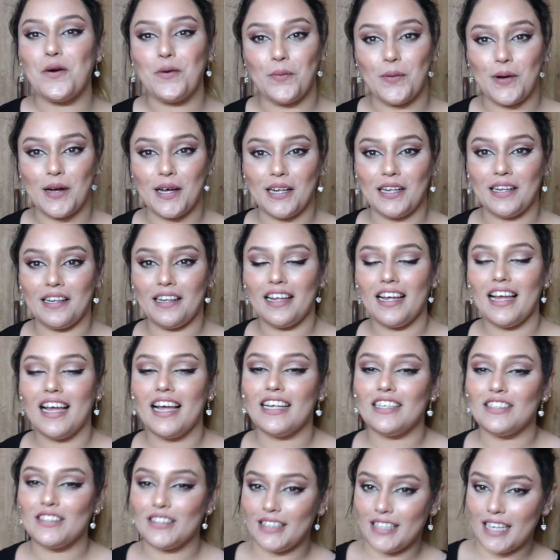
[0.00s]
Well,
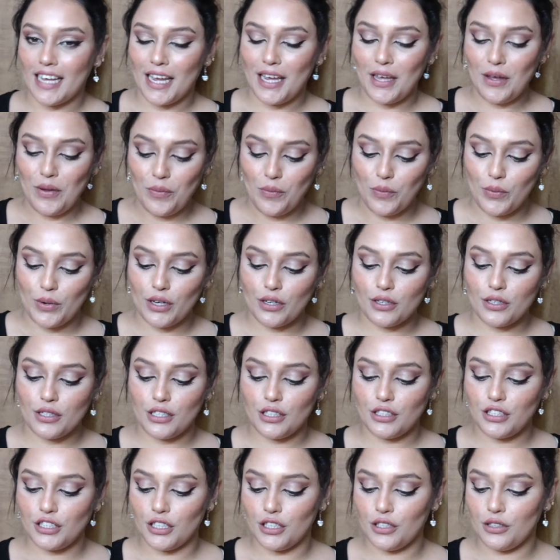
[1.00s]
today we're
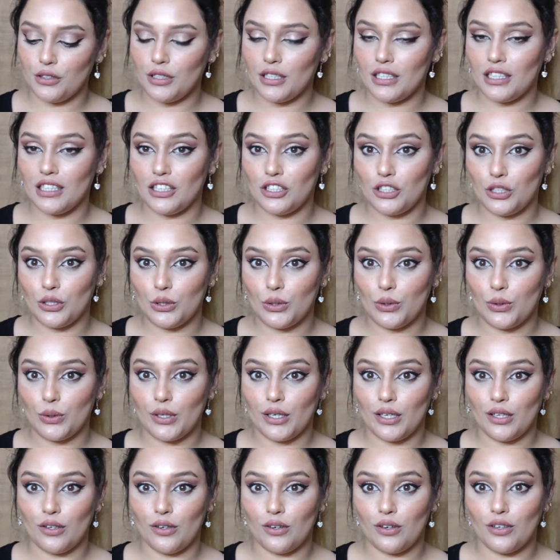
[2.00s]
going to do a
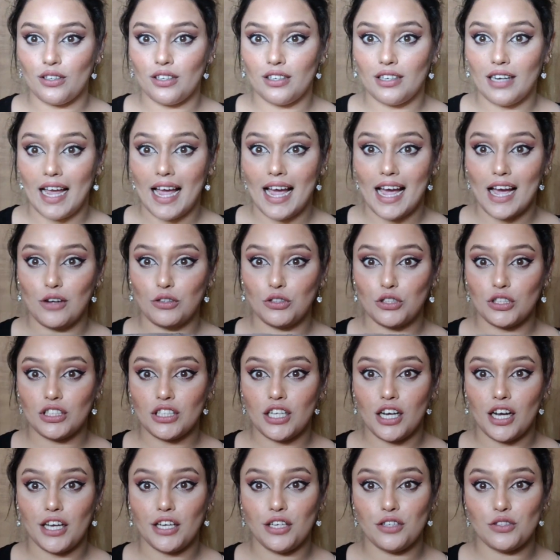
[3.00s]
tutorial on how to
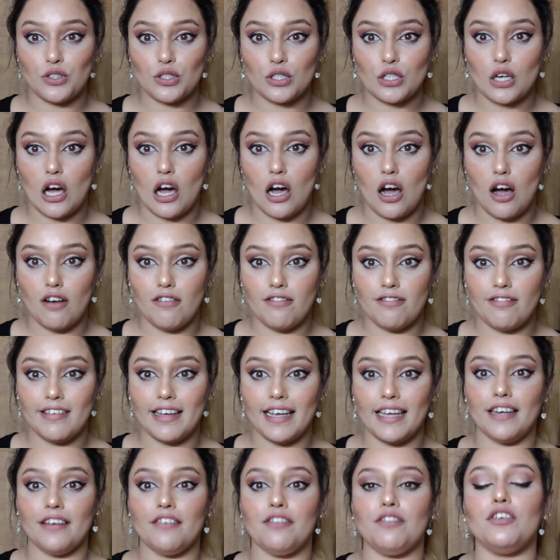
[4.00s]
tie your scarf
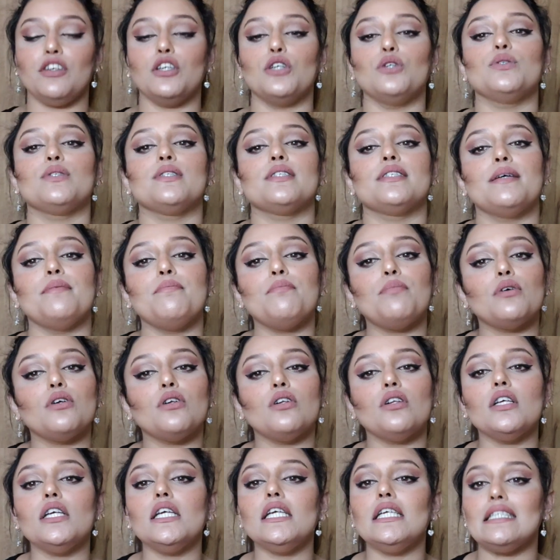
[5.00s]
in a few
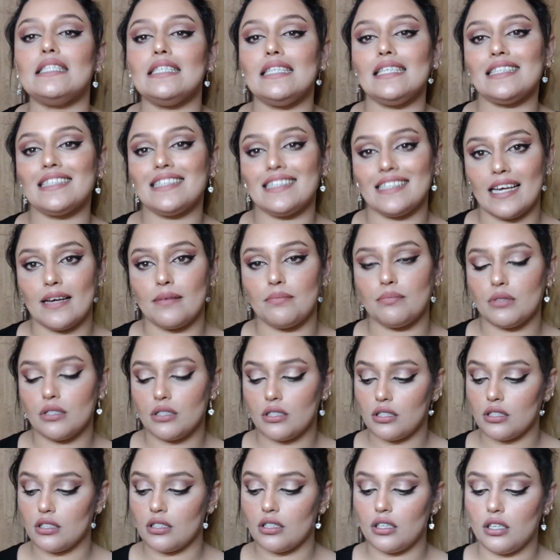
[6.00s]
simple, easy
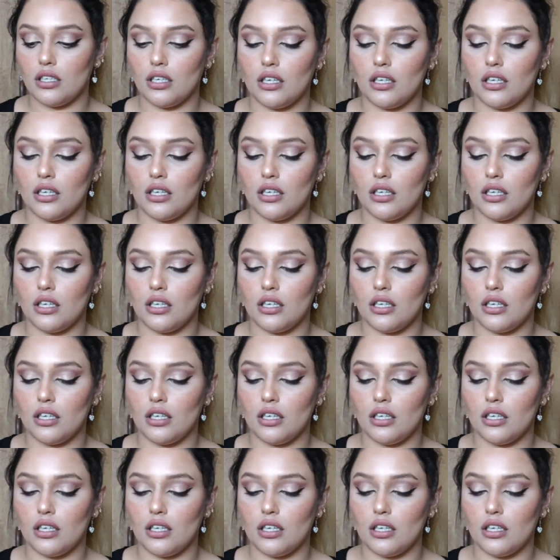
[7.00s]
steps.